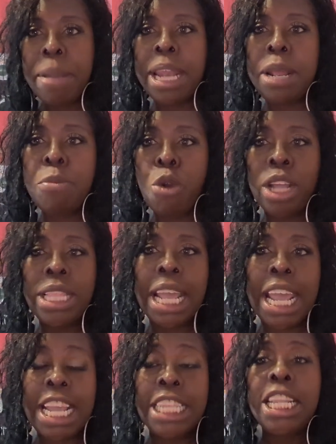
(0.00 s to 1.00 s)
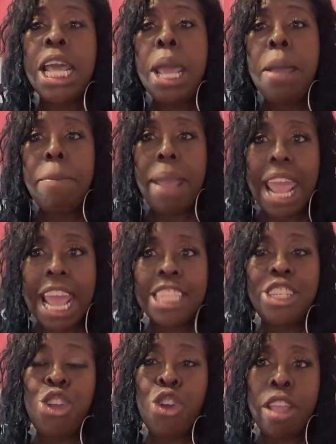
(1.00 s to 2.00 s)
many more days
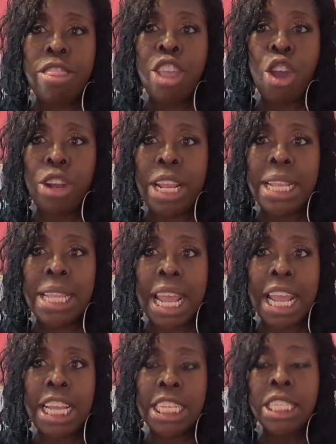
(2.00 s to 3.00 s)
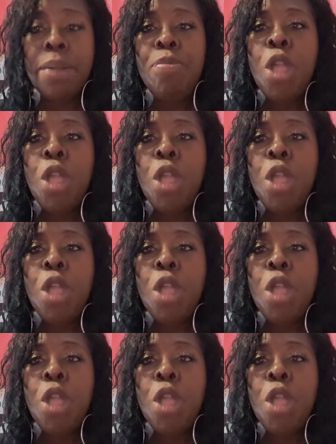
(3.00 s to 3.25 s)
past your 30 days,